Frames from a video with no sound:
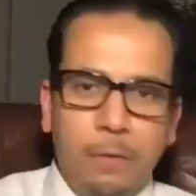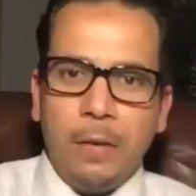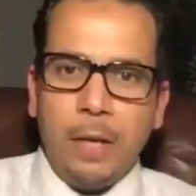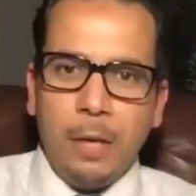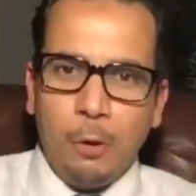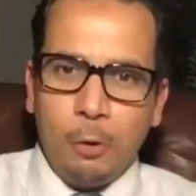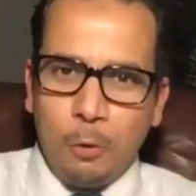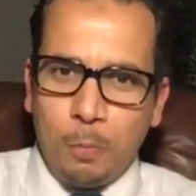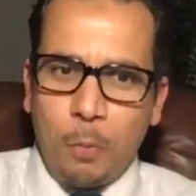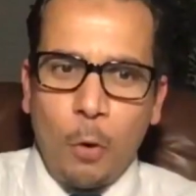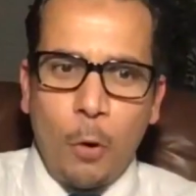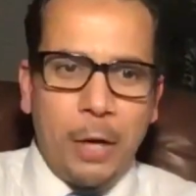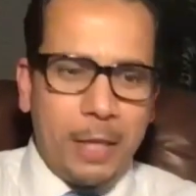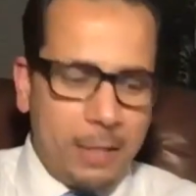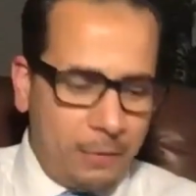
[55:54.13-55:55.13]
very good
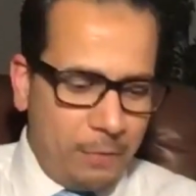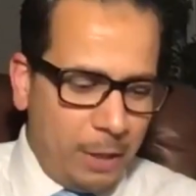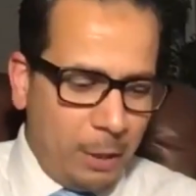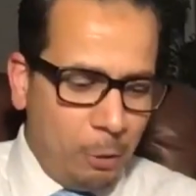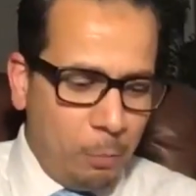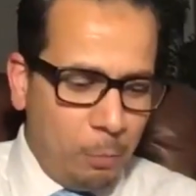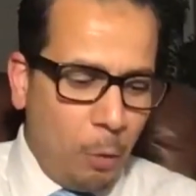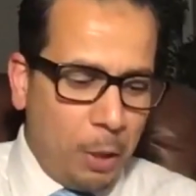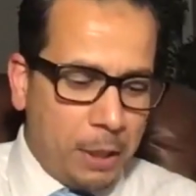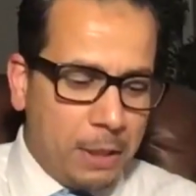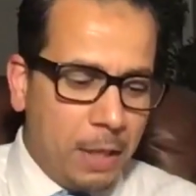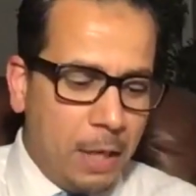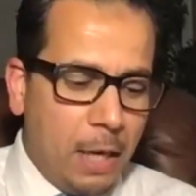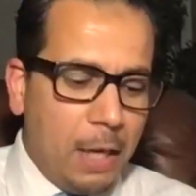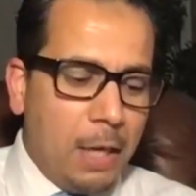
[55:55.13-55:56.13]
point. Very good point.
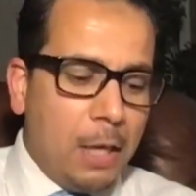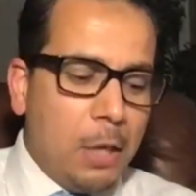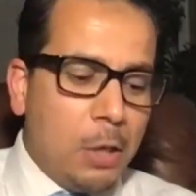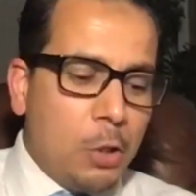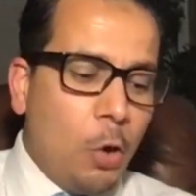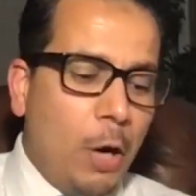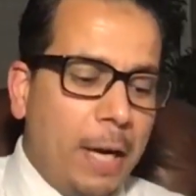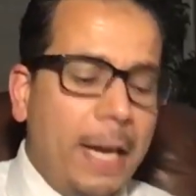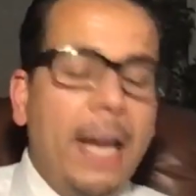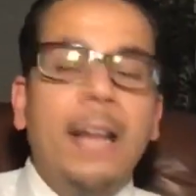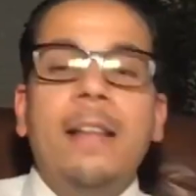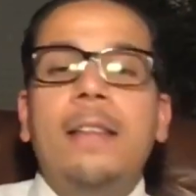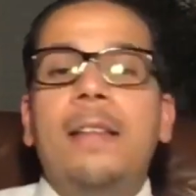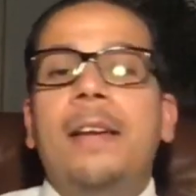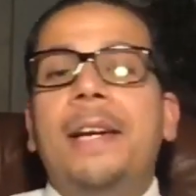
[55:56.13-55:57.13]
So
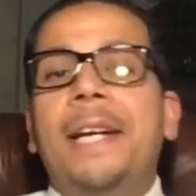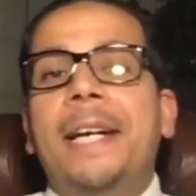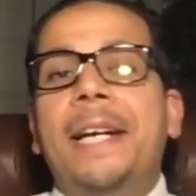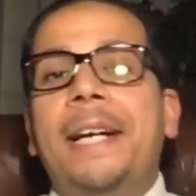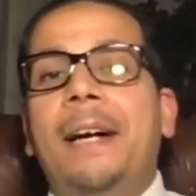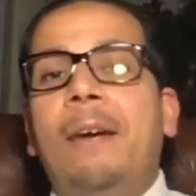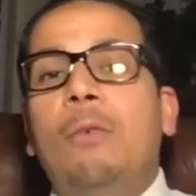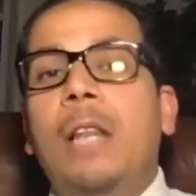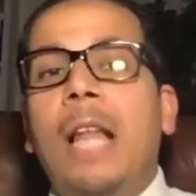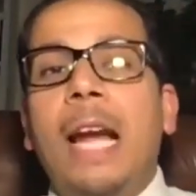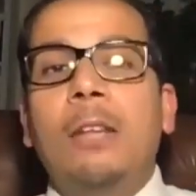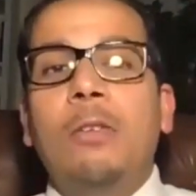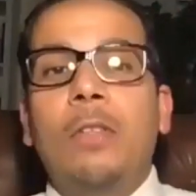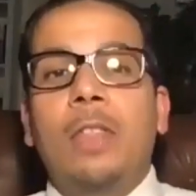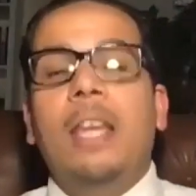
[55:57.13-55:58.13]
again, I would
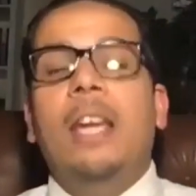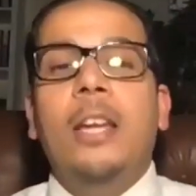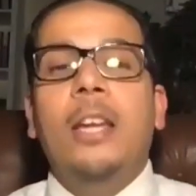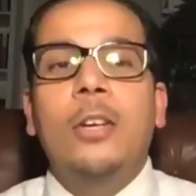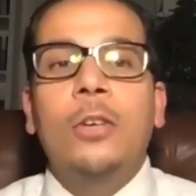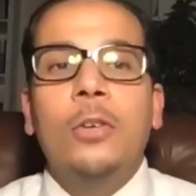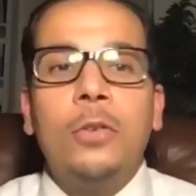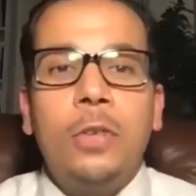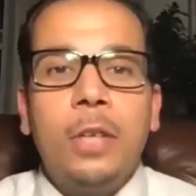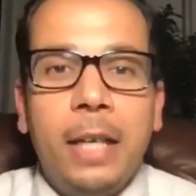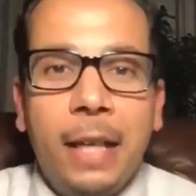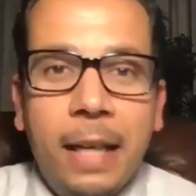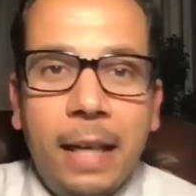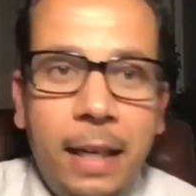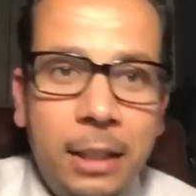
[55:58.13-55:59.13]
like to thank you,
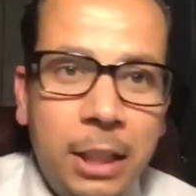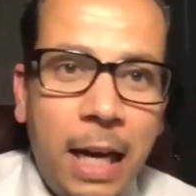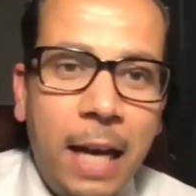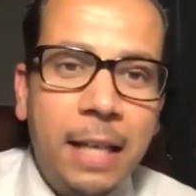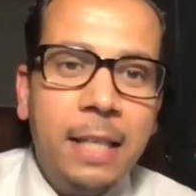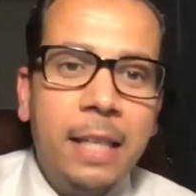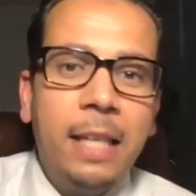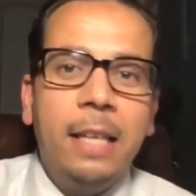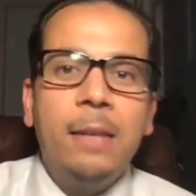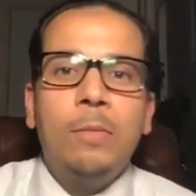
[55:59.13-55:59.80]
Shadi,